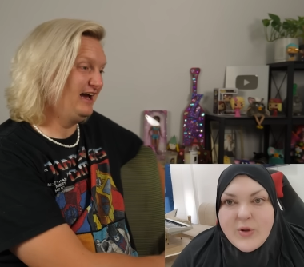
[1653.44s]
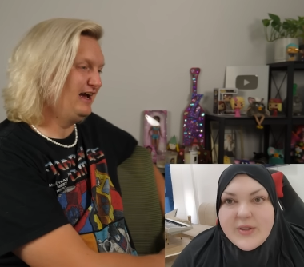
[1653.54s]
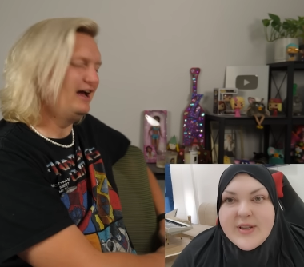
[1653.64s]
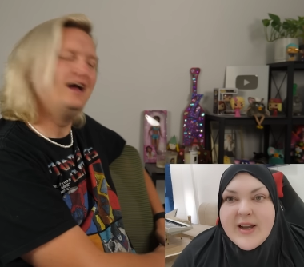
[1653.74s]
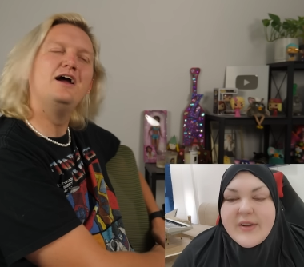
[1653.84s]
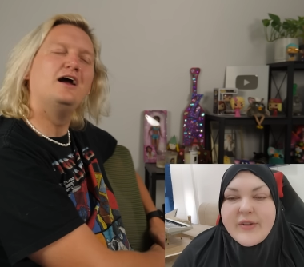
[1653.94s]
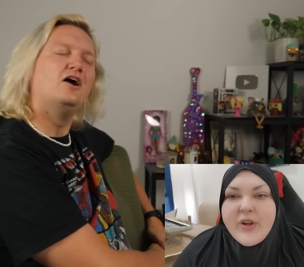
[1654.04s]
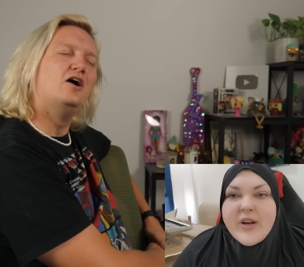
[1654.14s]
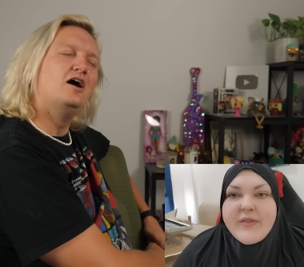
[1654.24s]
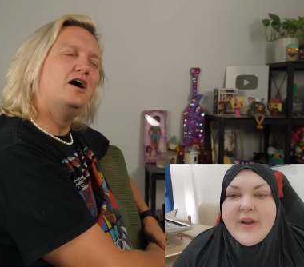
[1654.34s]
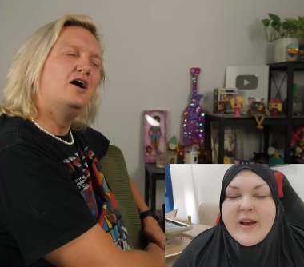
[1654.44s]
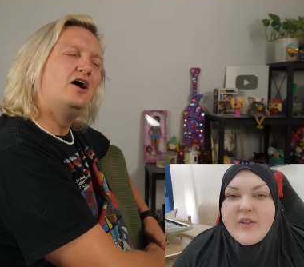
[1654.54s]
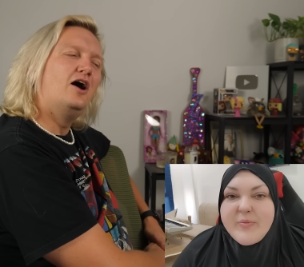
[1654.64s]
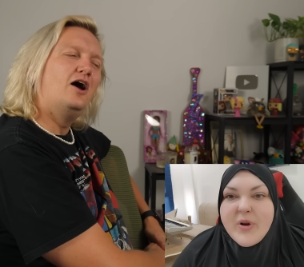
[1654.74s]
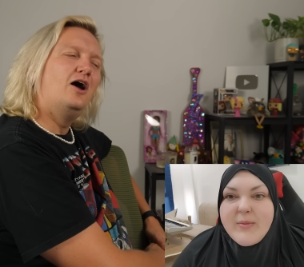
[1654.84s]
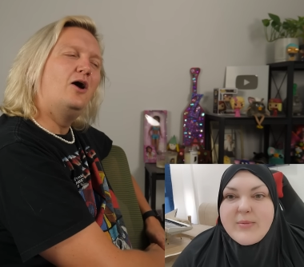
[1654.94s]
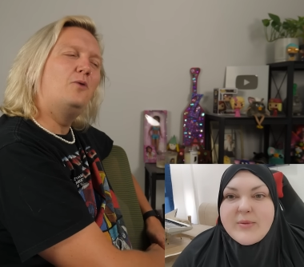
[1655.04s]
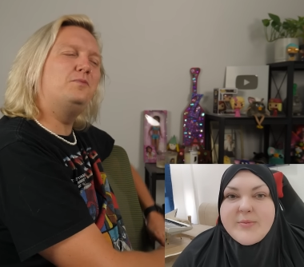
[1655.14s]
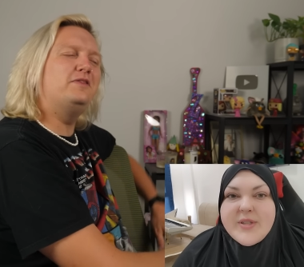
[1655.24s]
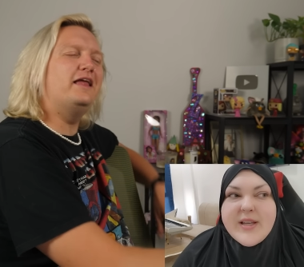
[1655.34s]
Speaker 1: old, had a lot of health
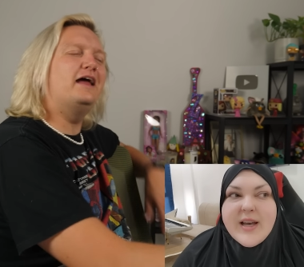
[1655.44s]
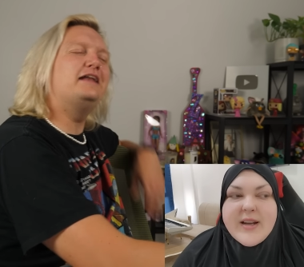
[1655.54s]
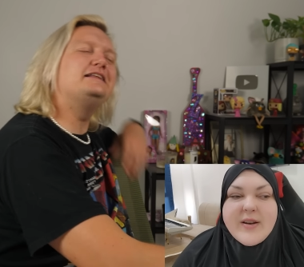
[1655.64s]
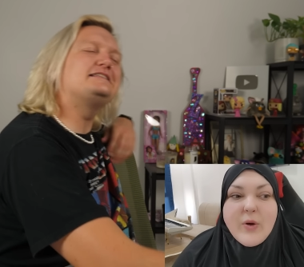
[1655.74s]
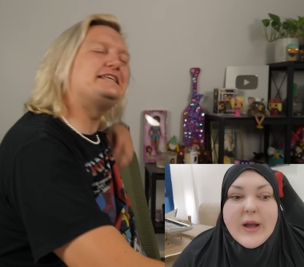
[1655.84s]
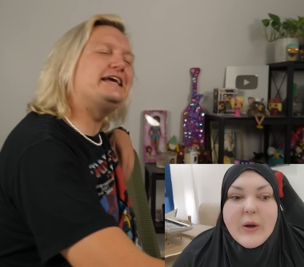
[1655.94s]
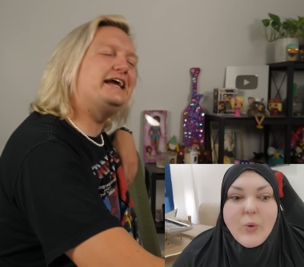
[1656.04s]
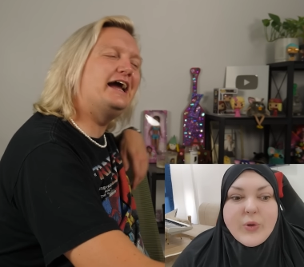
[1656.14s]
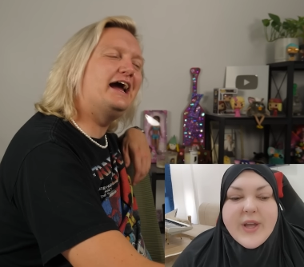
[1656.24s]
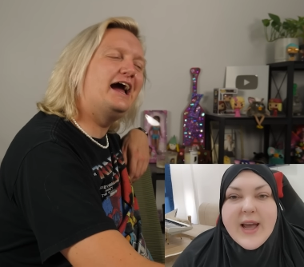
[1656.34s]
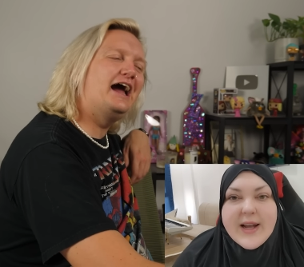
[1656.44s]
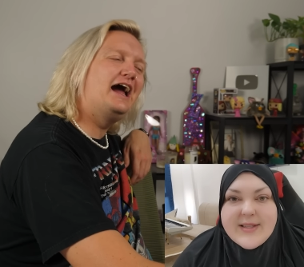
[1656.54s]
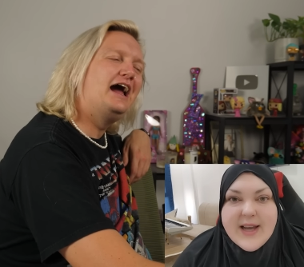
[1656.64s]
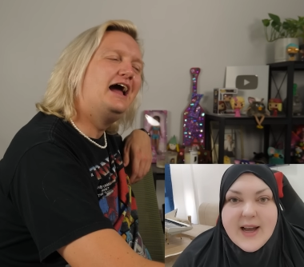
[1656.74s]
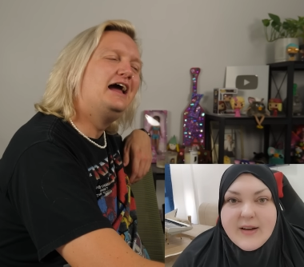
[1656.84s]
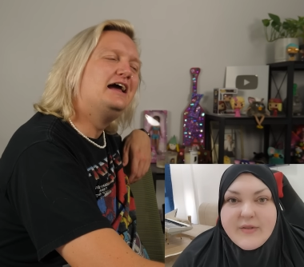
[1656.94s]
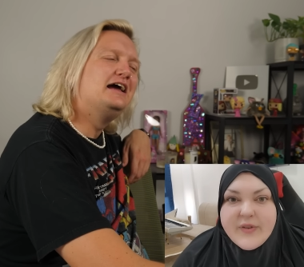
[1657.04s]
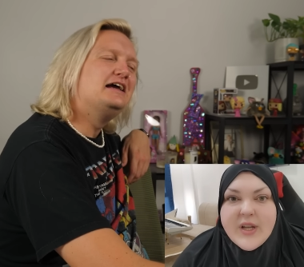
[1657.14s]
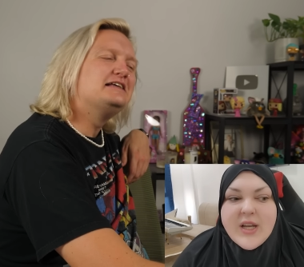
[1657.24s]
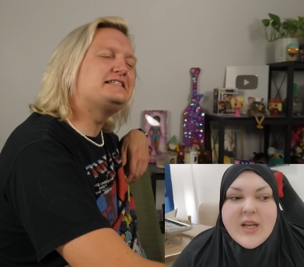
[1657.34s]
problems that old cats
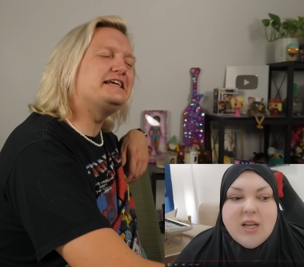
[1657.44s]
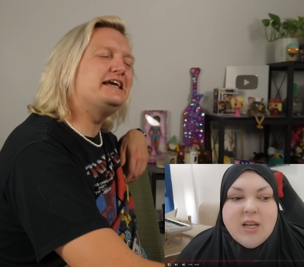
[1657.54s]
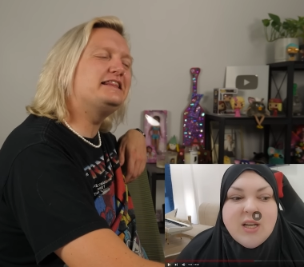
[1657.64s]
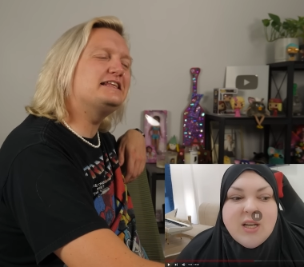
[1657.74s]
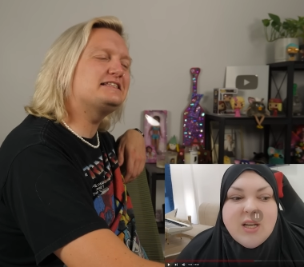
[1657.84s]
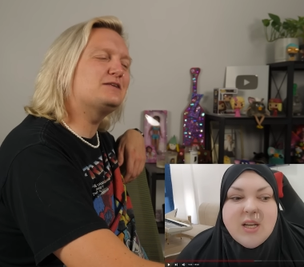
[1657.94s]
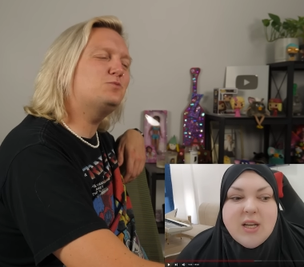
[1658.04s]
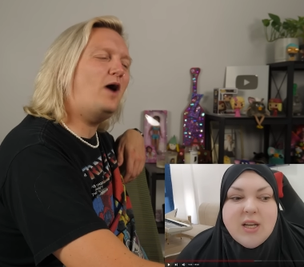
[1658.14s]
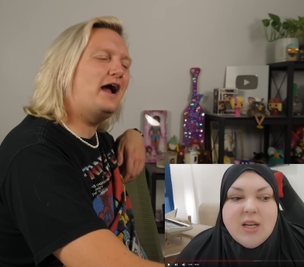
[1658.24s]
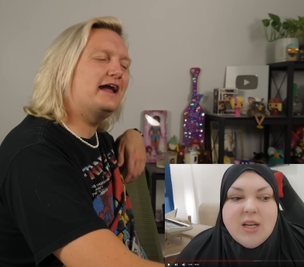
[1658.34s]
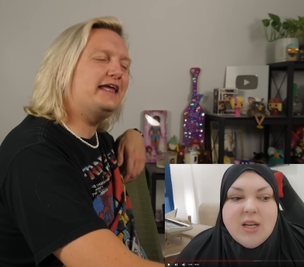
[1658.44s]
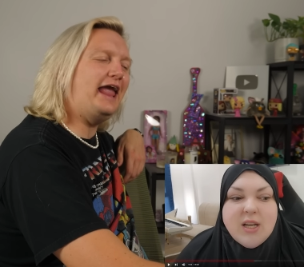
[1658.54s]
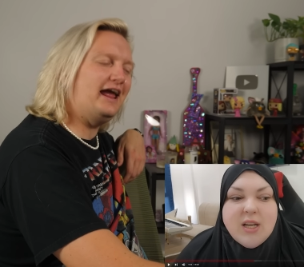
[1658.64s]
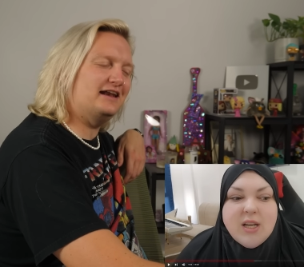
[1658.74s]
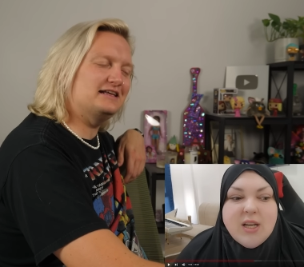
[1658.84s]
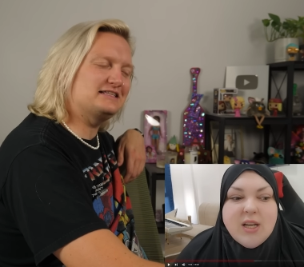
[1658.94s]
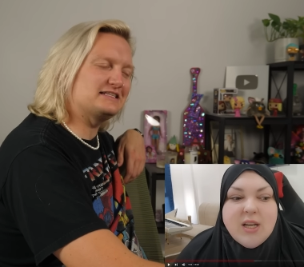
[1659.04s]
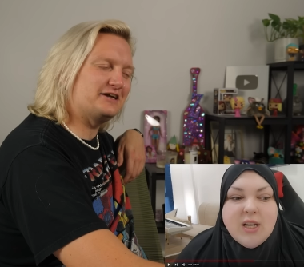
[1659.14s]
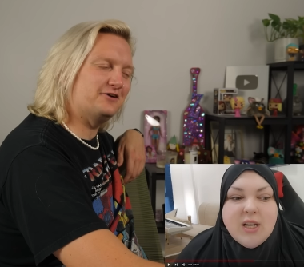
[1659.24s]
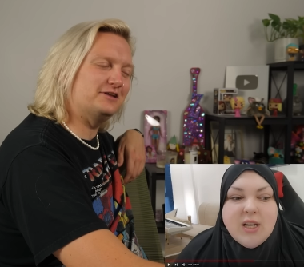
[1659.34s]
have.
Speaker 2: See, and this is why I can't
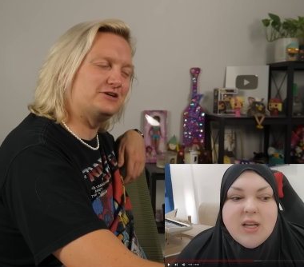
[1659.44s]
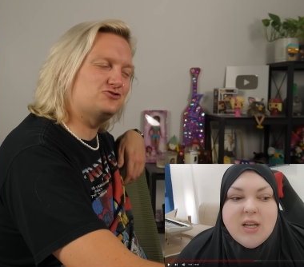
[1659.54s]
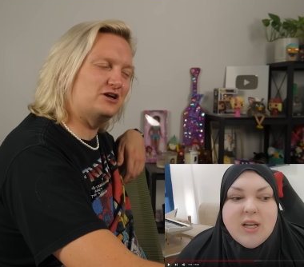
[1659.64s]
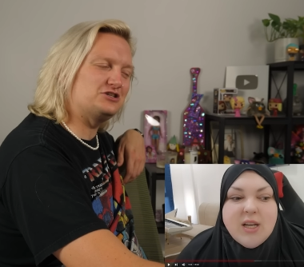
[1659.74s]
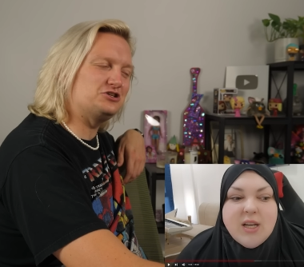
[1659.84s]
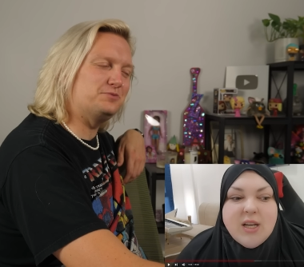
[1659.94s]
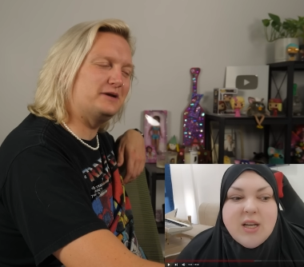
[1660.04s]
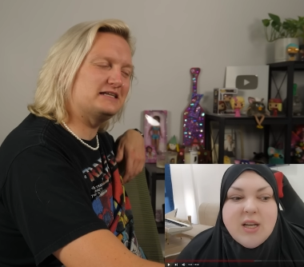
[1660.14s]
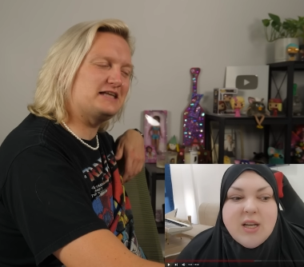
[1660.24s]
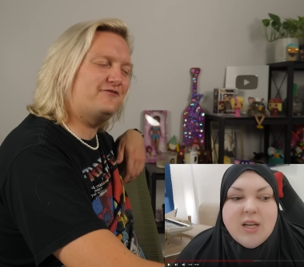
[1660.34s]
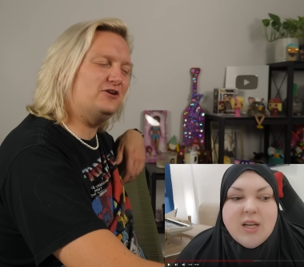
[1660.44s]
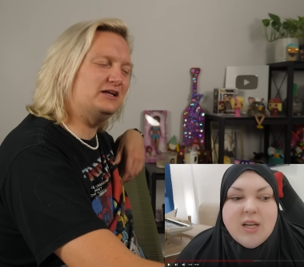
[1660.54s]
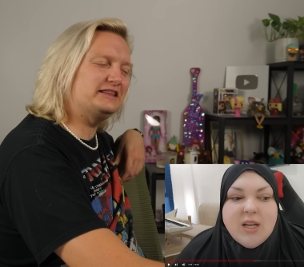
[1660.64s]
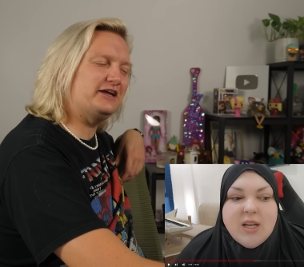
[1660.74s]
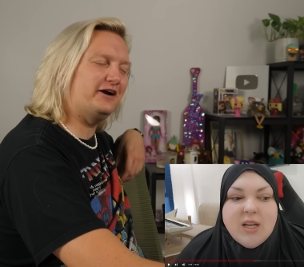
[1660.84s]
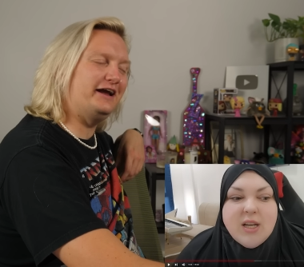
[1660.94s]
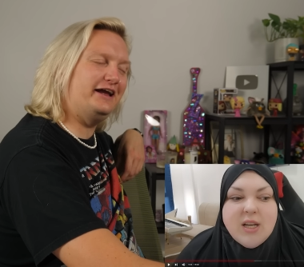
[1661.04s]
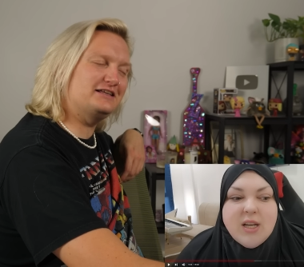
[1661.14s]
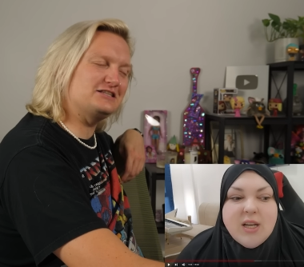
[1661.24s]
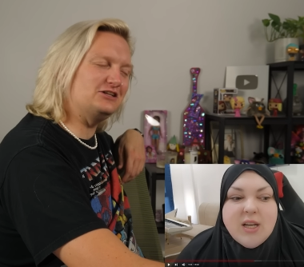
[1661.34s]
necessarily trust you, because I feel like there
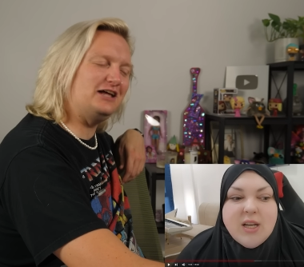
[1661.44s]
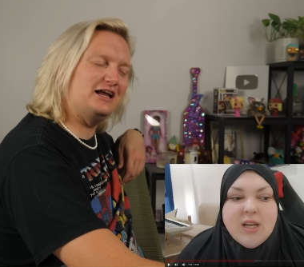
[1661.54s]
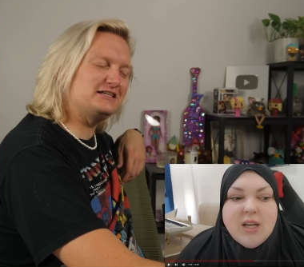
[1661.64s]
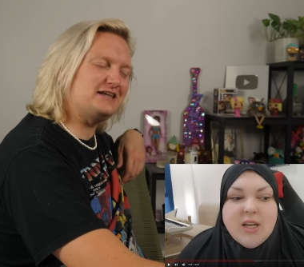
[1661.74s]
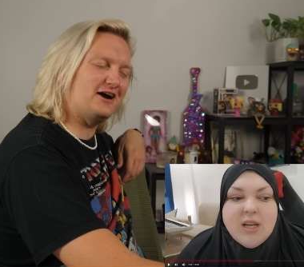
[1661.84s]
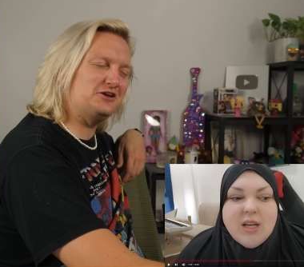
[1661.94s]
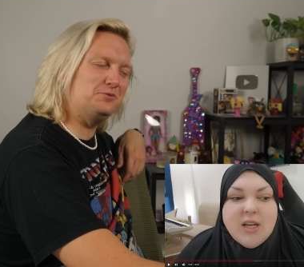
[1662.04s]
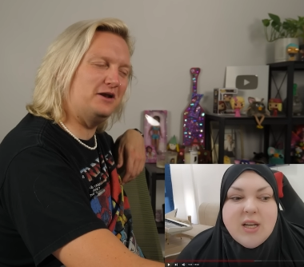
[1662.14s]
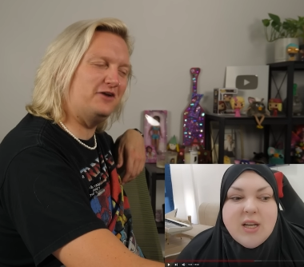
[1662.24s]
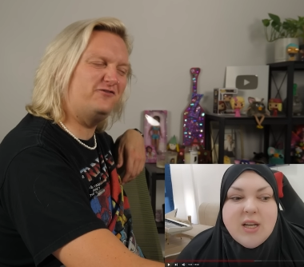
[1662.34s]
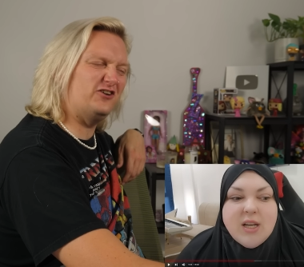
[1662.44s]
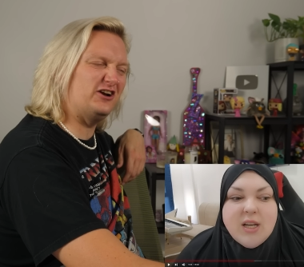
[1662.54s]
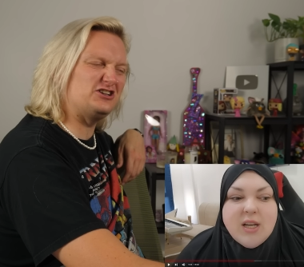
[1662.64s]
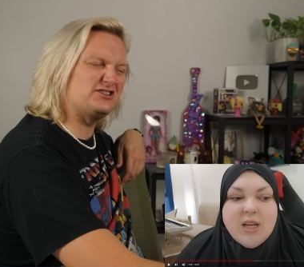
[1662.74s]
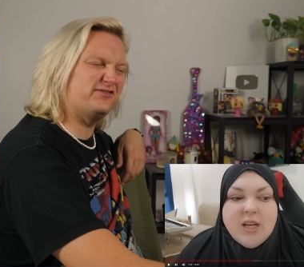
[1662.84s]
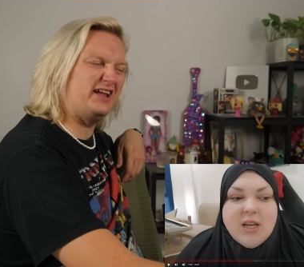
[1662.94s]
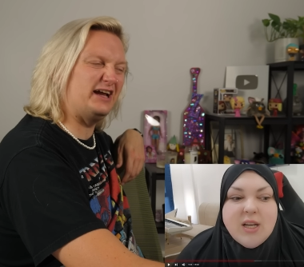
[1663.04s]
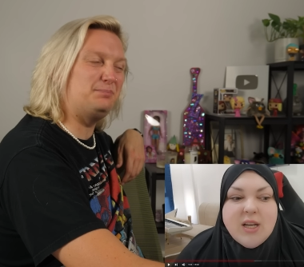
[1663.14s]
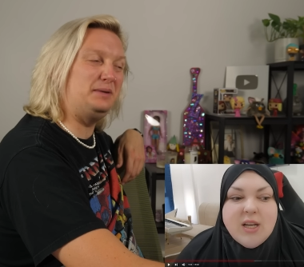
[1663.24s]
is a lot of documented footage of, like,